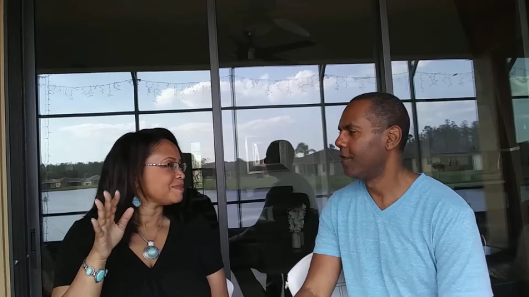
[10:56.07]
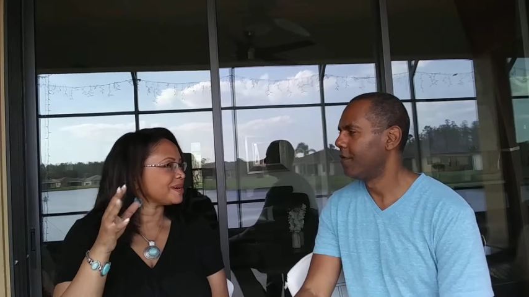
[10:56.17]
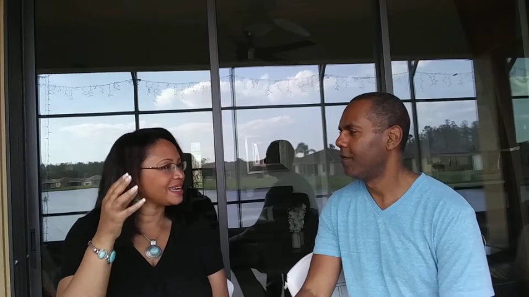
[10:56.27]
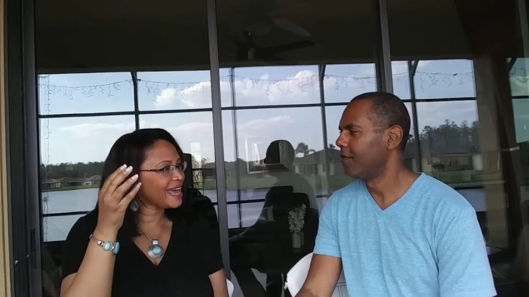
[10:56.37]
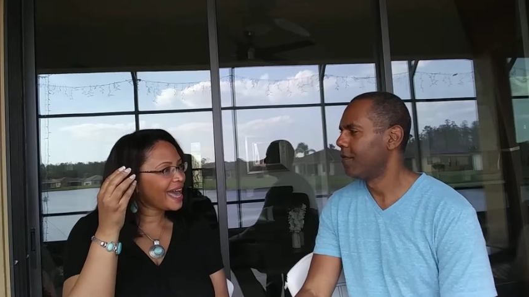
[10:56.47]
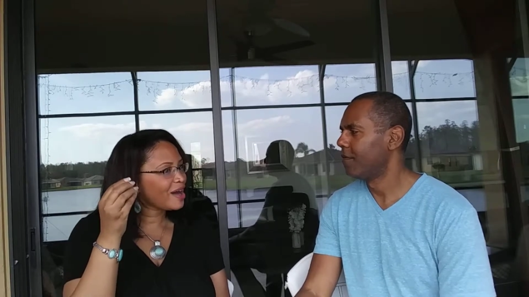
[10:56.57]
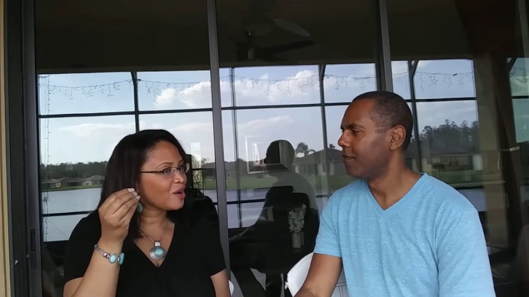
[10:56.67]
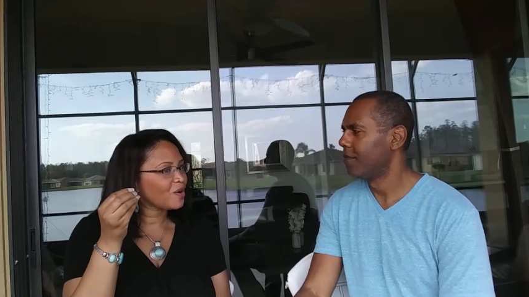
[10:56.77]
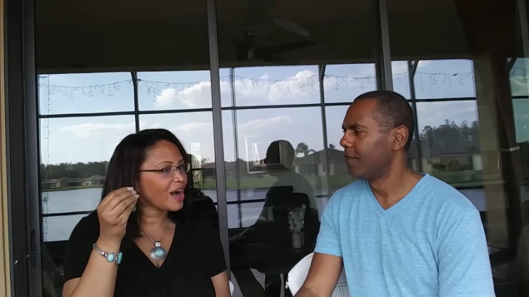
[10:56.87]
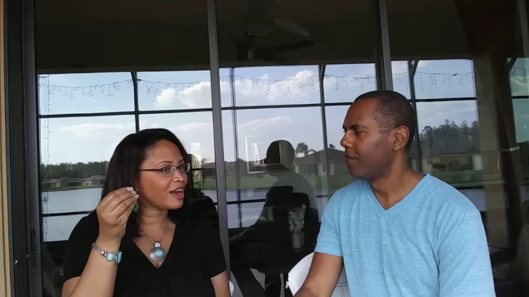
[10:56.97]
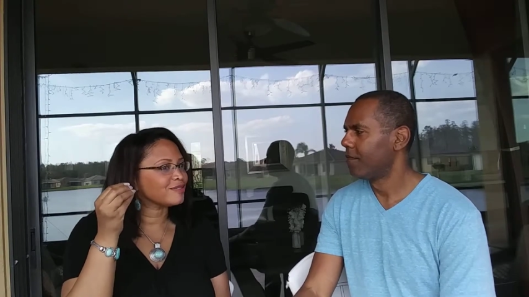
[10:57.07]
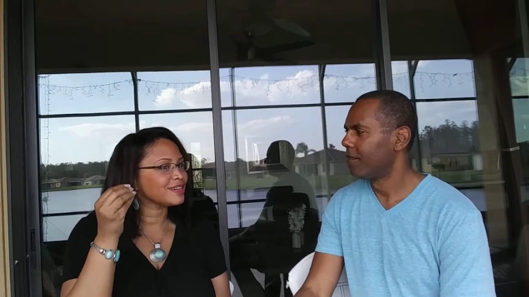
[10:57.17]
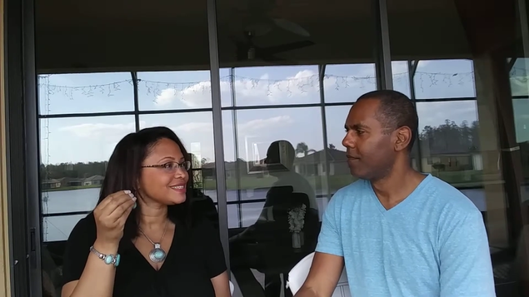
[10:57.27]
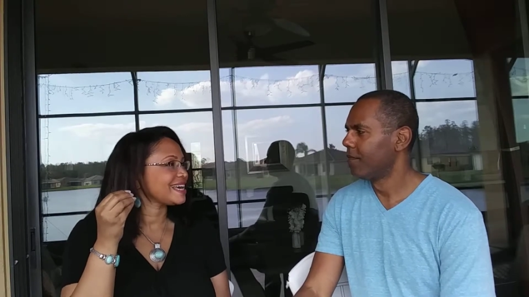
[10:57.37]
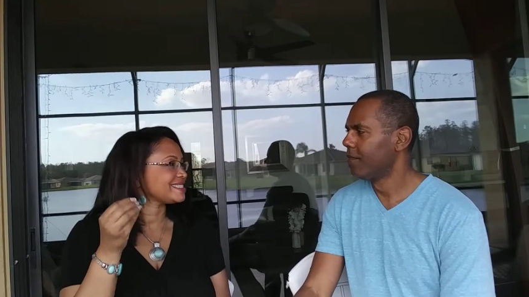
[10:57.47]
Speaker 1: But now I
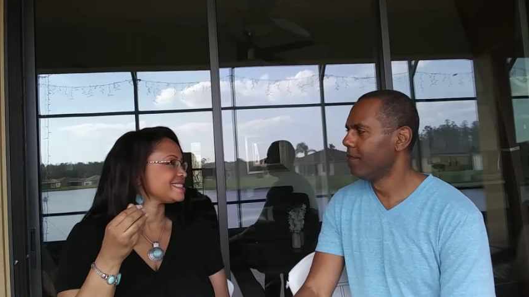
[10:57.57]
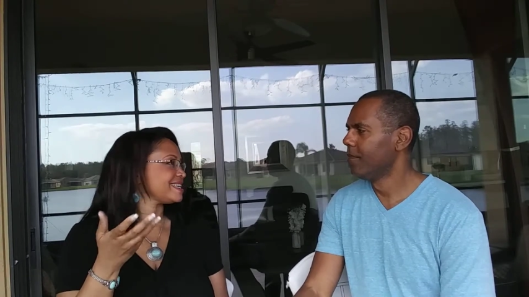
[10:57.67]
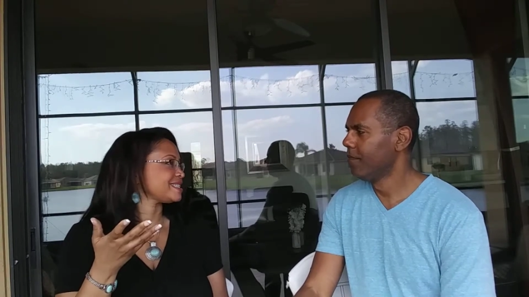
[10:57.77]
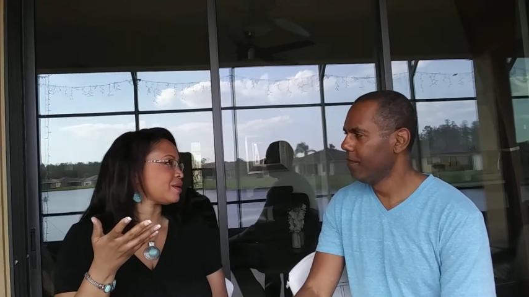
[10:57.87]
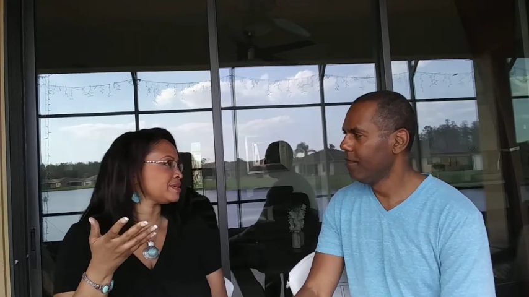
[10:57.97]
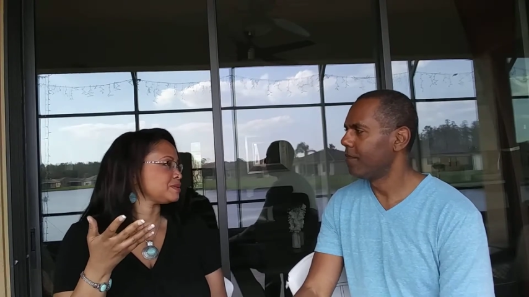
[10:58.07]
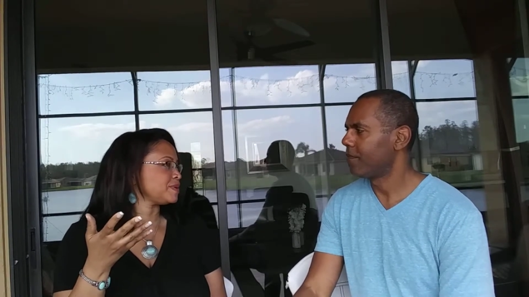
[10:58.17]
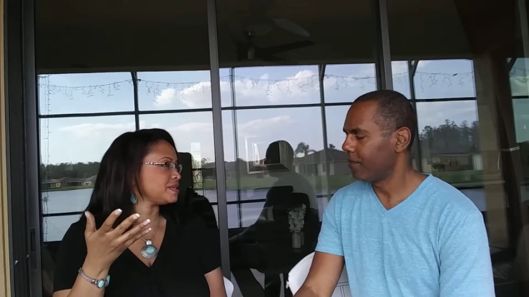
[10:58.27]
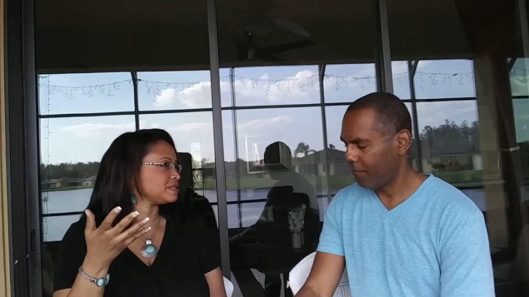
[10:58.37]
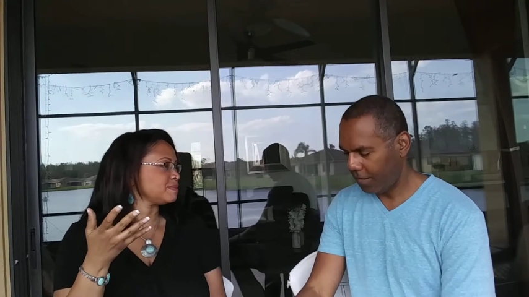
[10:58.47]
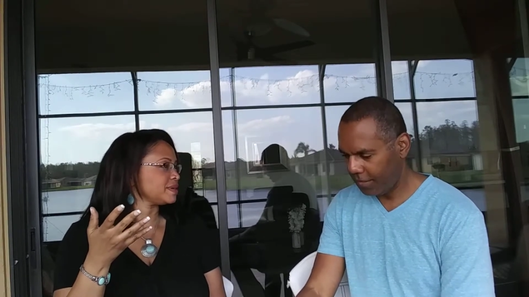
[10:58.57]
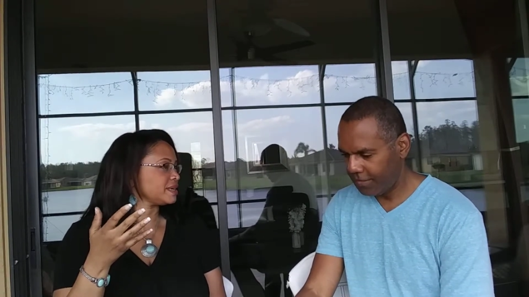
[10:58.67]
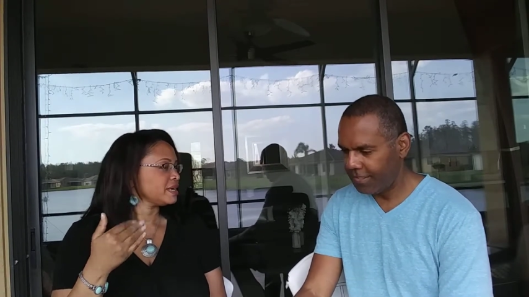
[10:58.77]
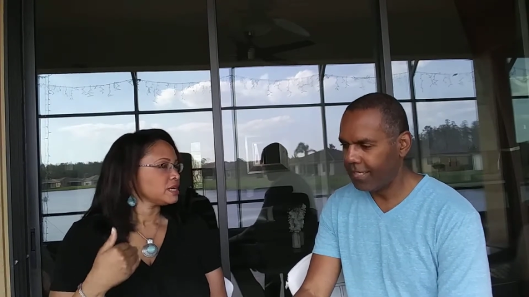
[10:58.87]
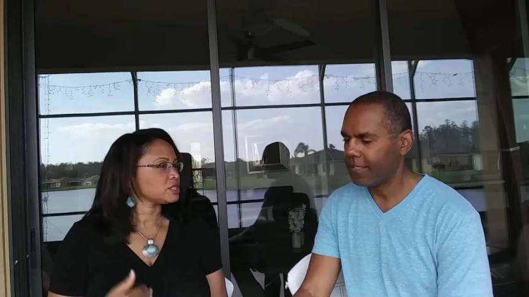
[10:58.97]
realize that that's how he speaks to me.
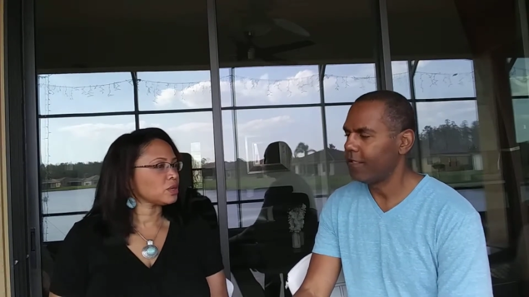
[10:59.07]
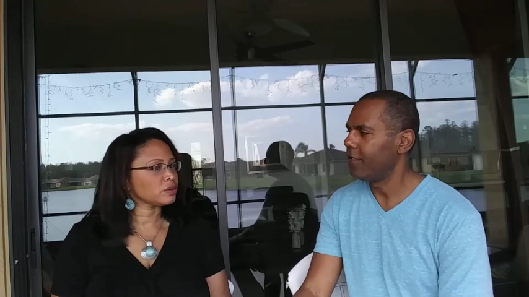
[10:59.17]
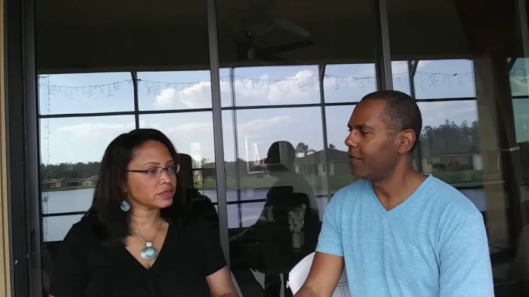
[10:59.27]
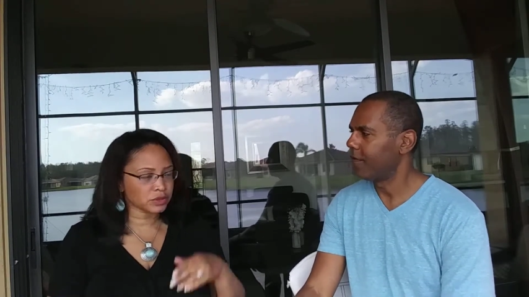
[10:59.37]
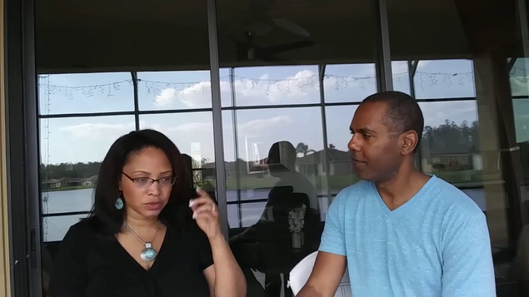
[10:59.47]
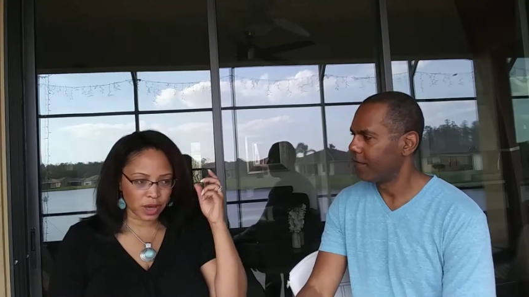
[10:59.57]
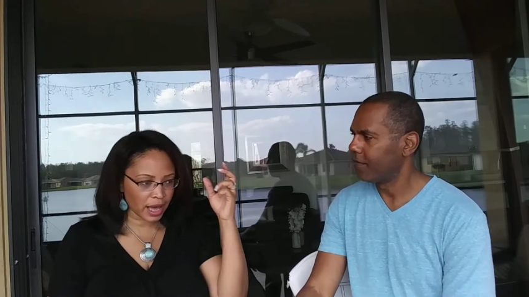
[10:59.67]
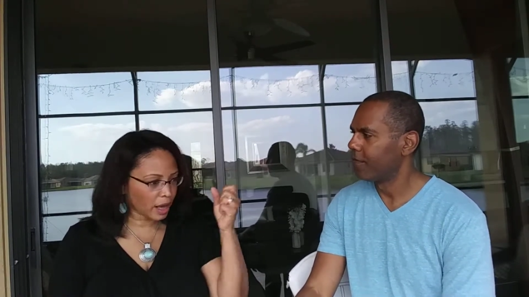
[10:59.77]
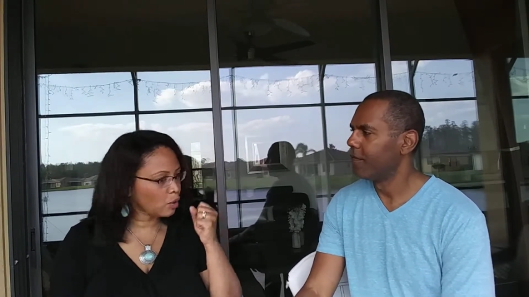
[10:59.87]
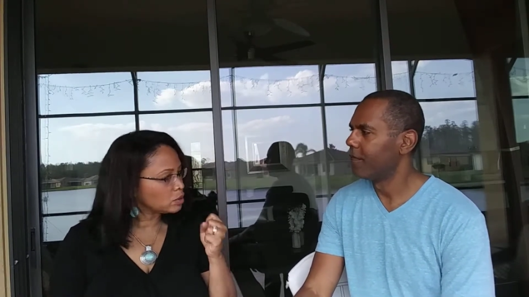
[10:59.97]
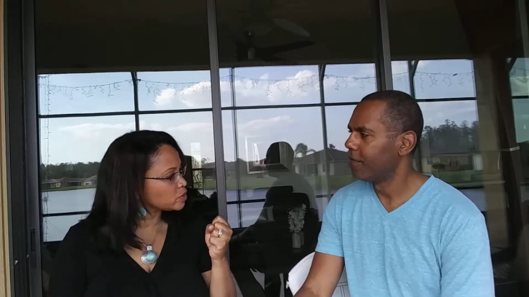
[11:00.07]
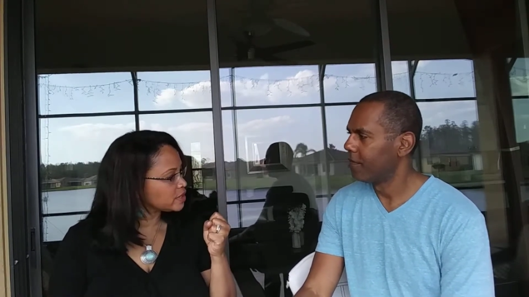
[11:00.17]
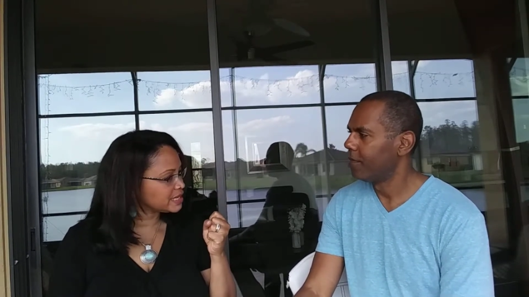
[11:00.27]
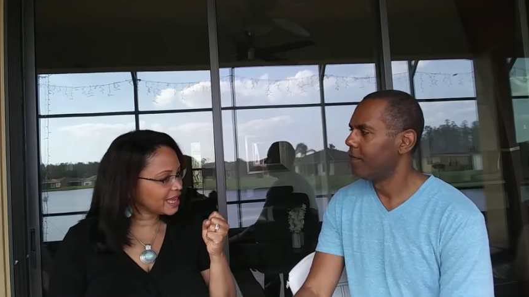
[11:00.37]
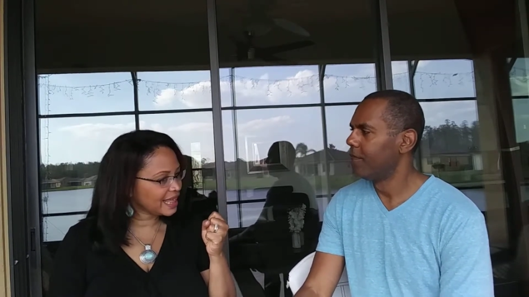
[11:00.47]
Exactly. So you, I hold
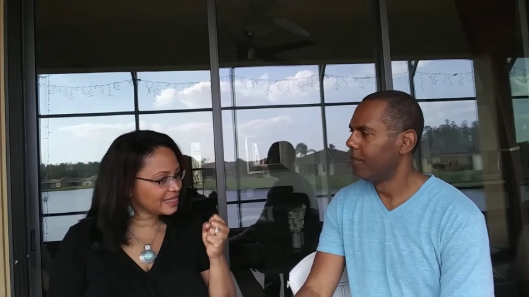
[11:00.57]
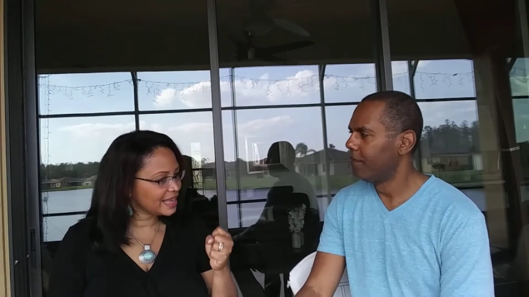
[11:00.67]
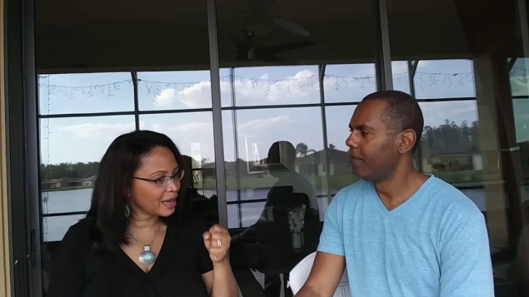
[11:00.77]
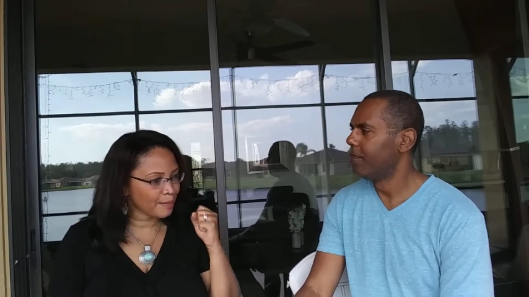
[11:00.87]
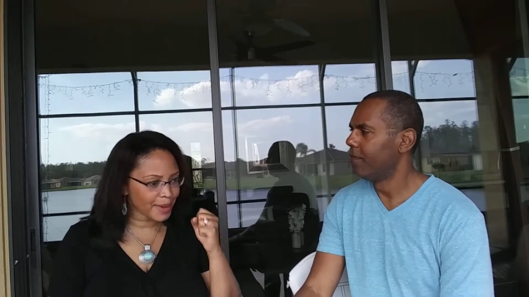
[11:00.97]
on to that thing. I